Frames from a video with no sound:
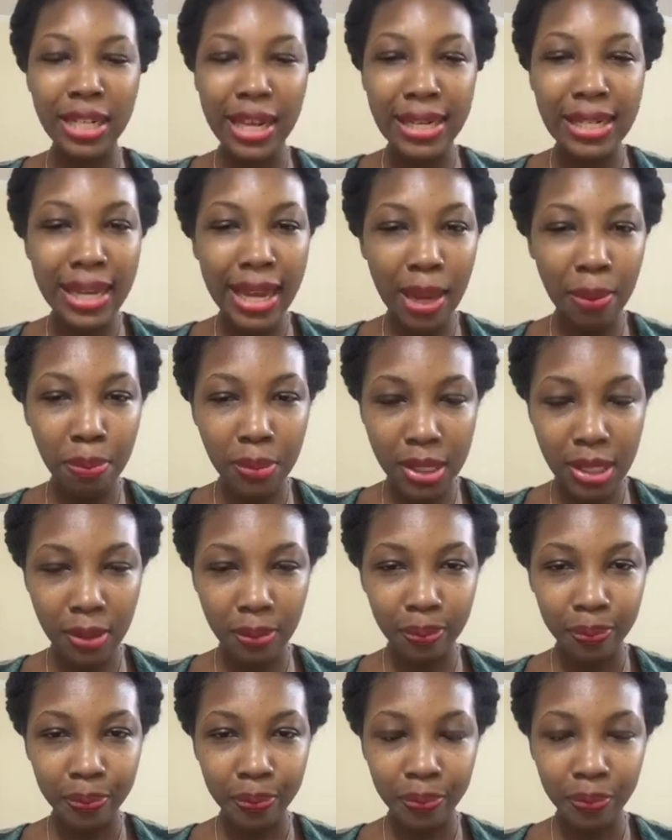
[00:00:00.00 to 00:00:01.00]
attempt
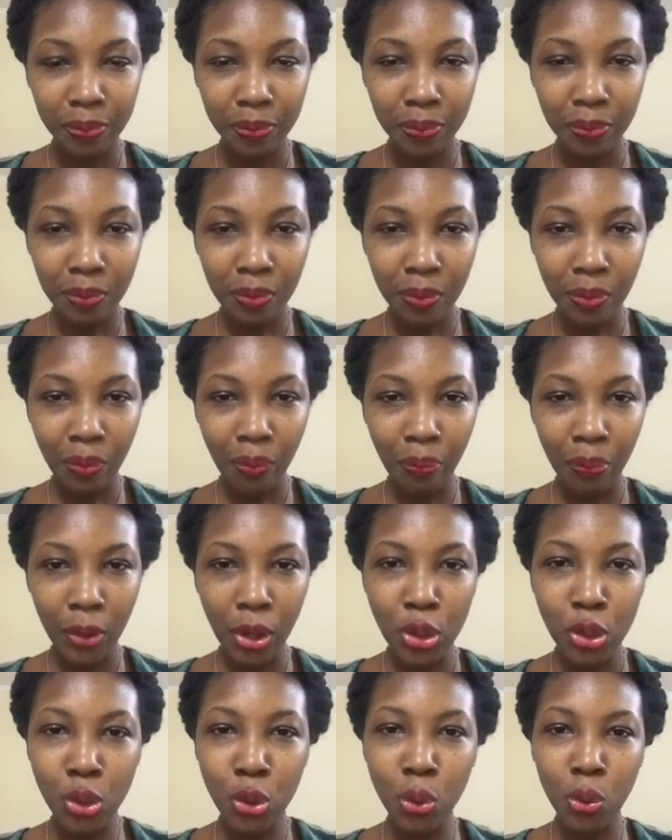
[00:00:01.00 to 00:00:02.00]

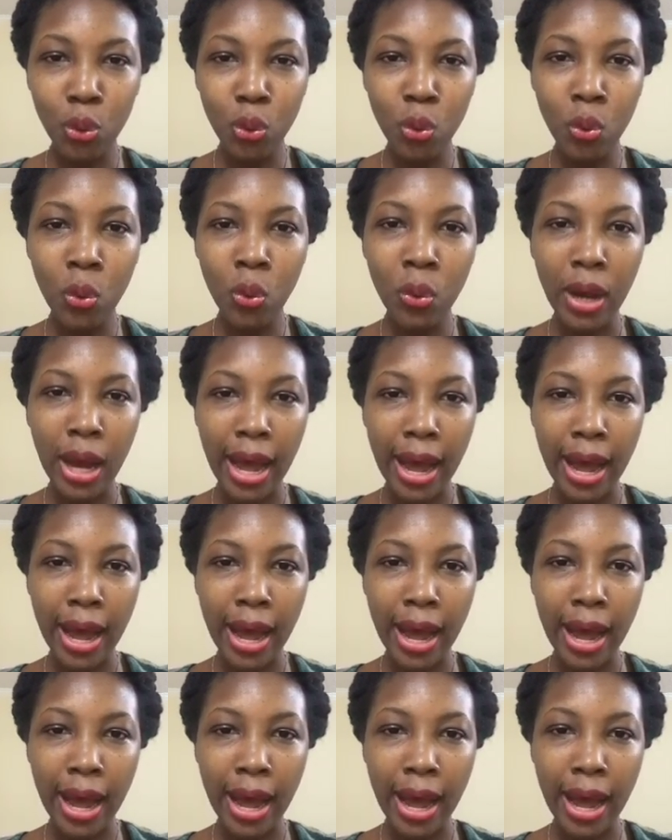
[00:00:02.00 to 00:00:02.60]
to,